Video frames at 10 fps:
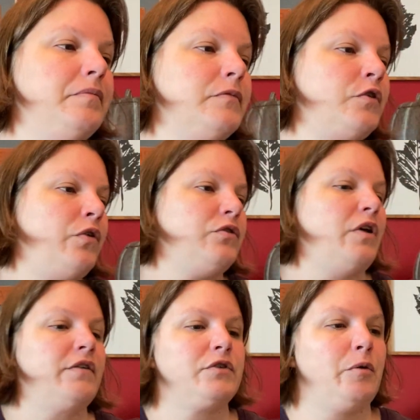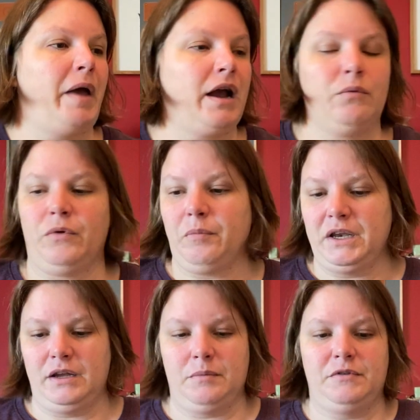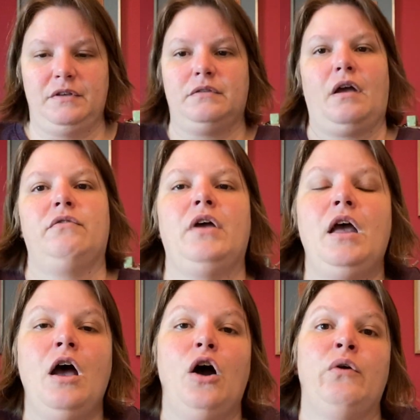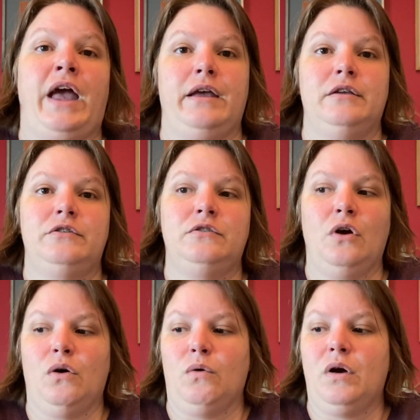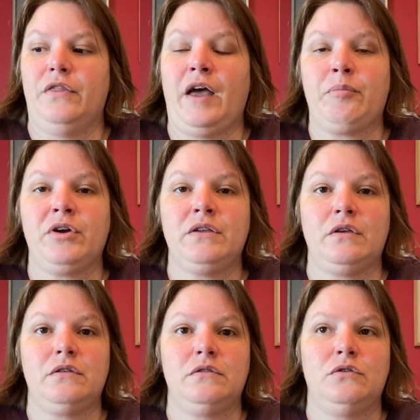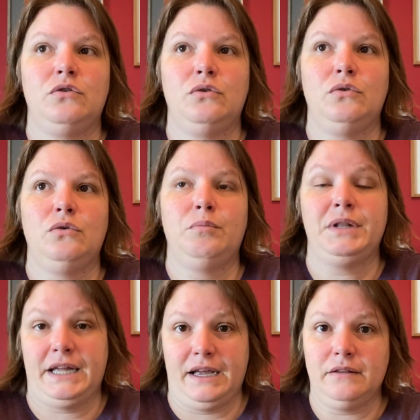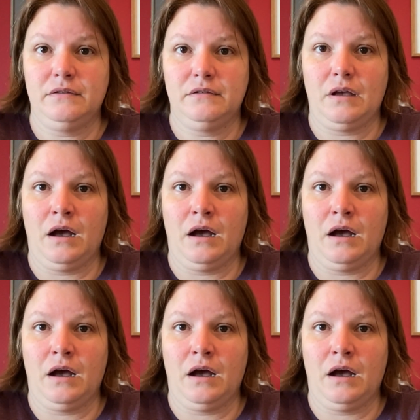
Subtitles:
So those will have to go back with my DMC stuff. Okay, so that brings us to plans.